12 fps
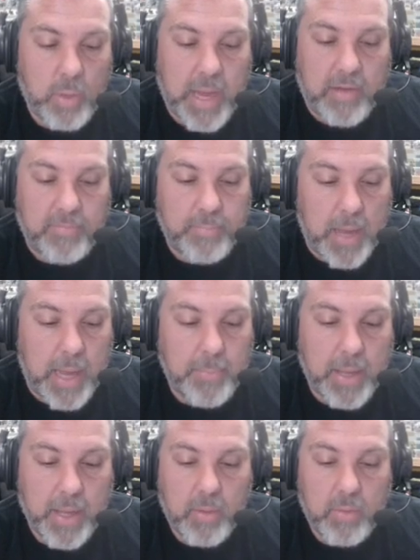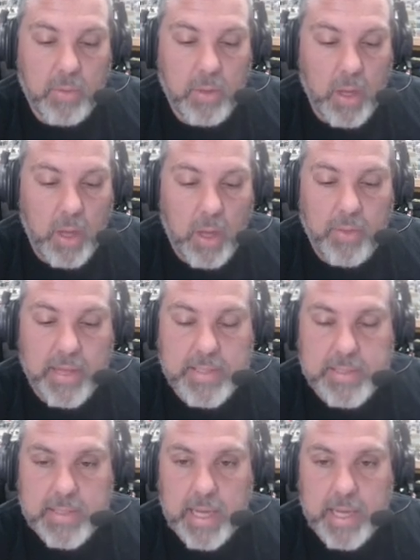we have piping.
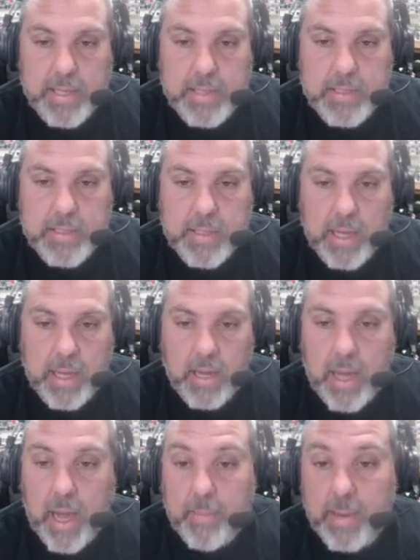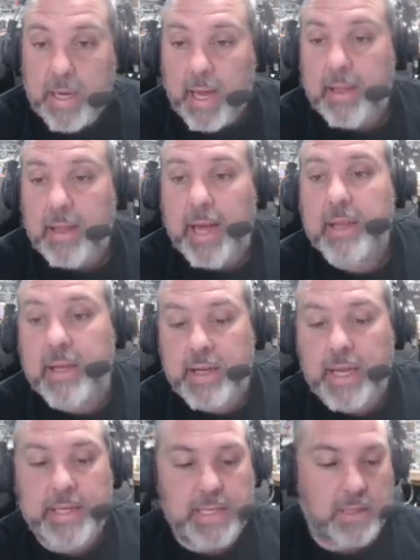That's nice. I mean, I like the
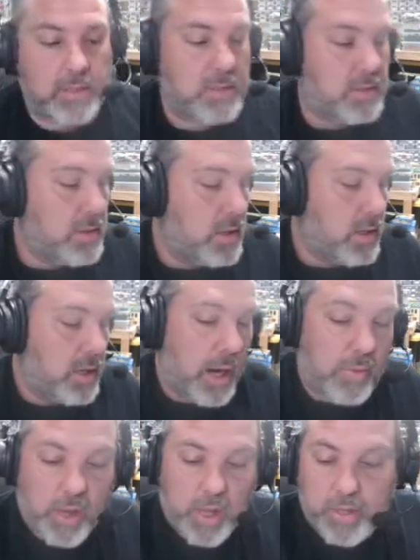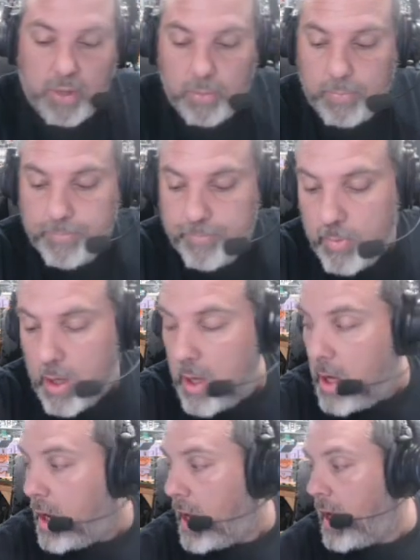details. I really do.
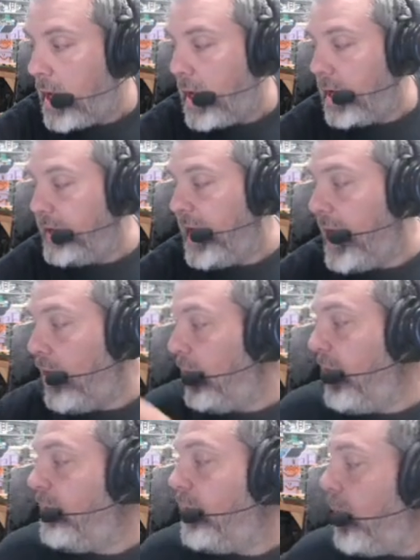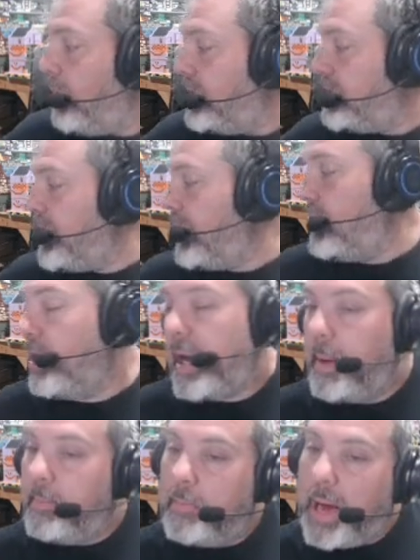Now, if we were to take a look
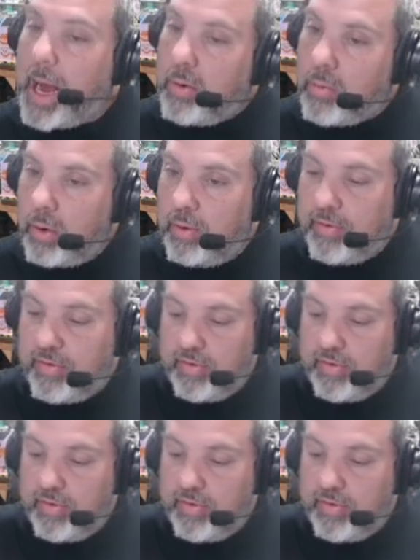at my roof